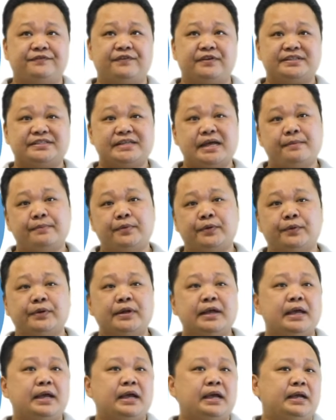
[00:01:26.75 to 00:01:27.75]
For
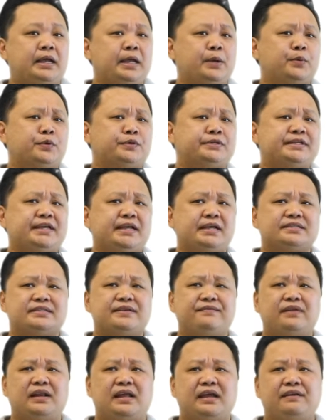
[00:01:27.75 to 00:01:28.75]
example, it will take
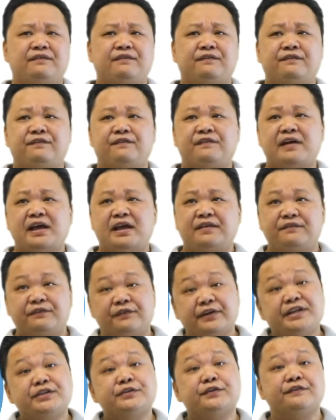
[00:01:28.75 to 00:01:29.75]
something like
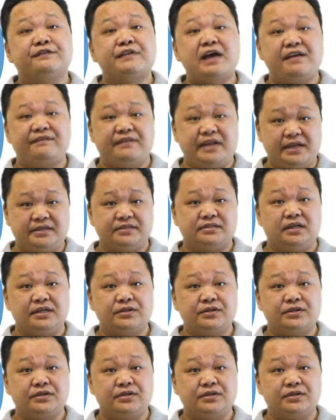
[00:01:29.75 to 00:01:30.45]
3 to 5 days,